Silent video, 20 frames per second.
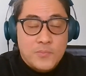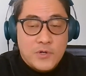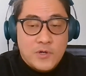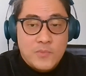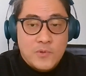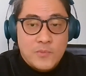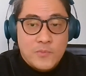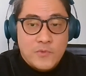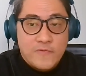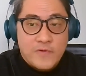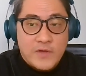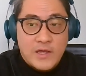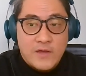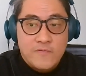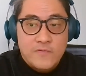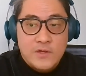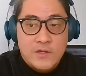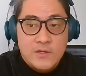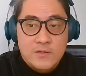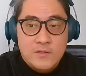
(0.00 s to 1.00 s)
problem of
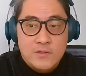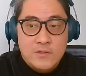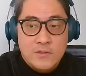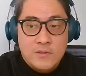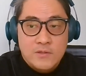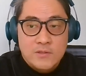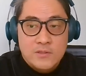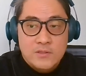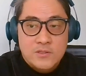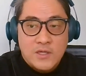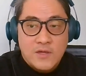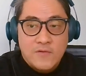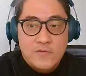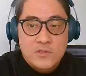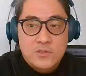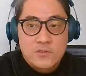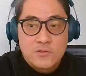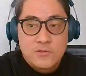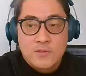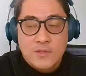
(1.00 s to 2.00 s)
having
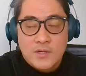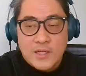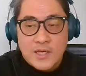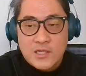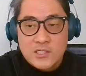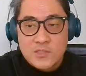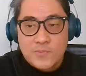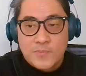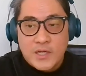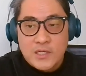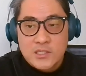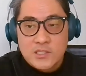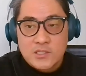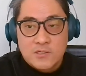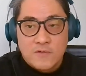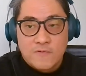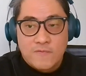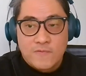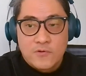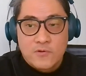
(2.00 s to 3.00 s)
to do the large
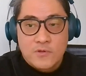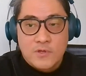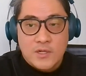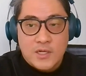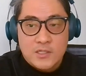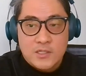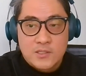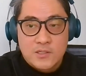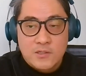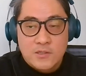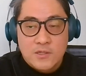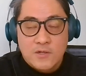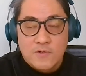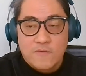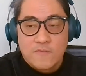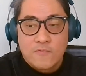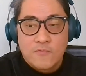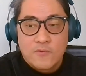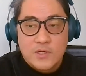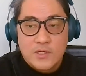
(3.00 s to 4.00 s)
batch, if you can actually
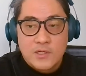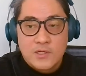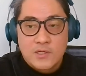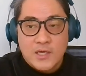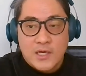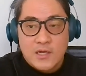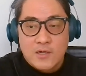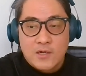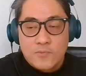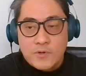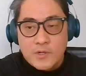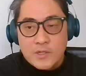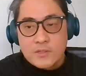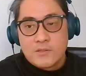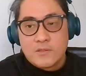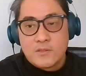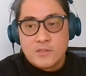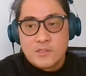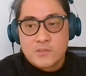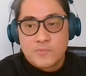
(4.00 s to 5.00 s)
kind of
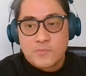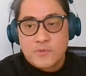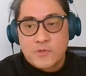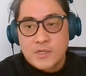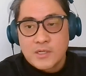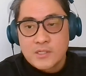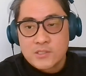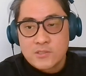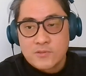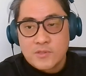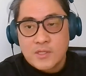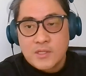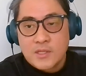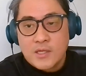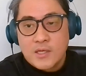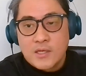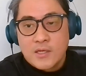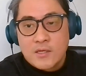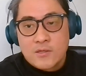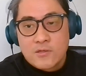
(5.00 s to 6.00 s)
recalibrate these products so
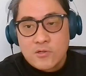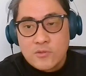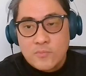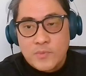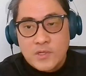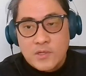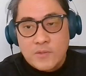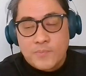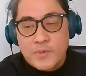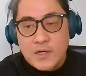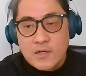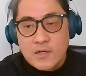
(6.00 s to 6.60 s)
that they could be